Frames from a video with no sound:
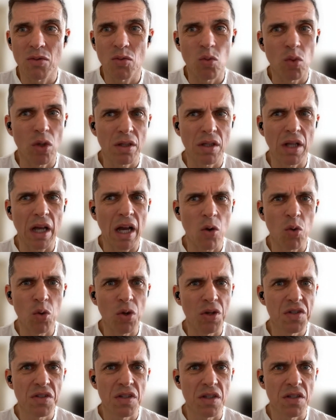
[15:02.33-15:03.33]
how
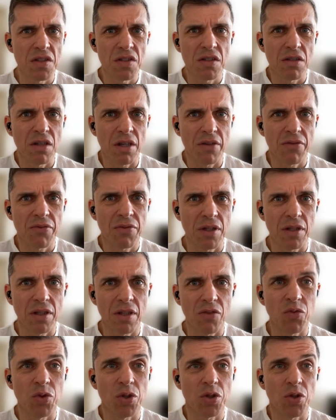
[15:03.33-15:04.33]
is this different? If
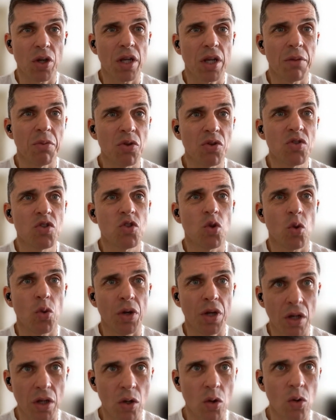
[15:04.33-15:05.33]
we talk about storing
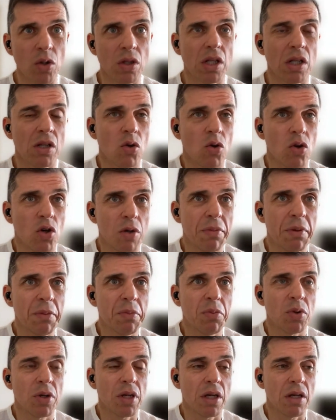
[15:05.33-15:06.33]
code that other people
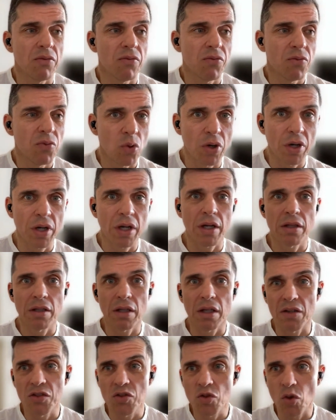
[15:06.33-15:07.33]
can fork and that
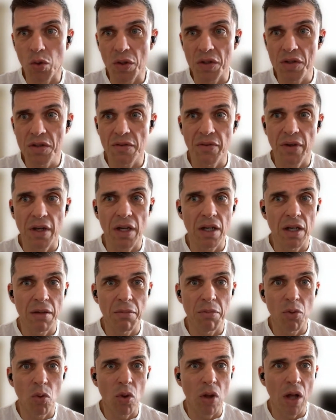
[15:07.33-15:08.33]
is always
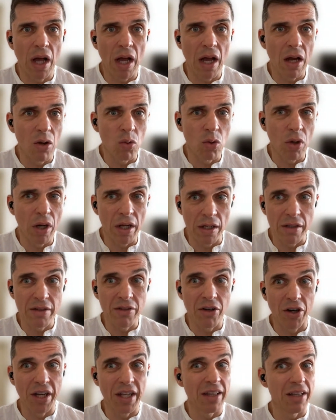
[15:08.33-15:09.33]
available, how and
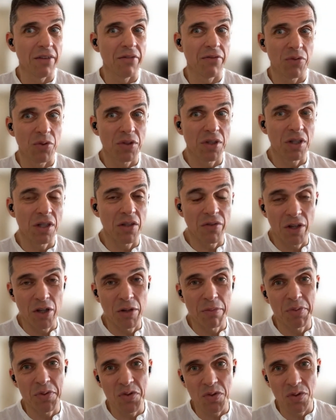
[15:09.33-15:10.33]
targeting from the
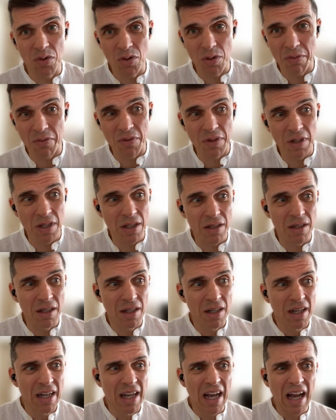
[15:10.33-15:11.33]
developers on top of,
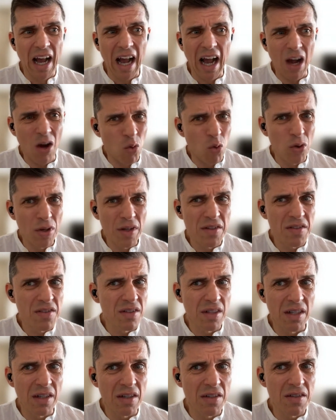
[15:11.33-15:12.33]
how is
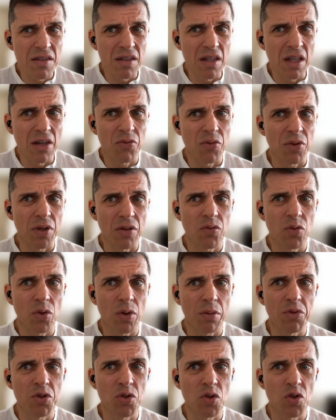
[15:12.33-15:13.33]
this different
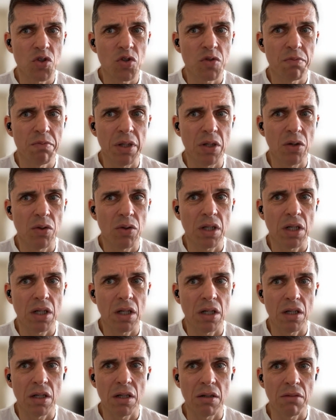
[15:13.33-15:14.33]
from just building
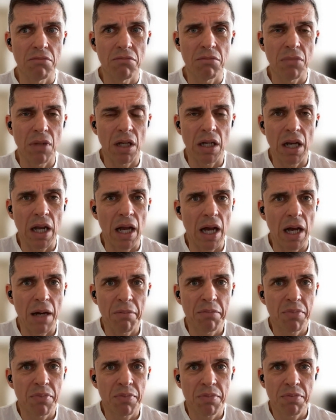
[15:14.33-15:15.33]
an app
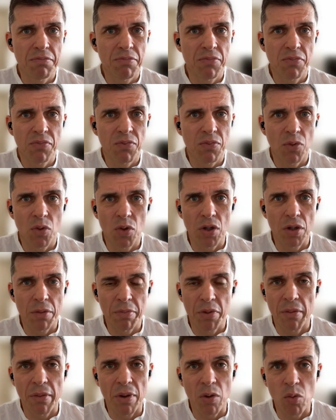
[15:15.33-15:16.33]
on the
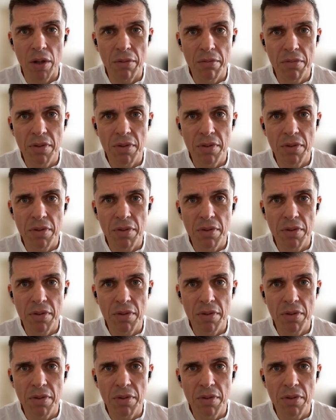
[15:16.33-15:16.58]
perma web?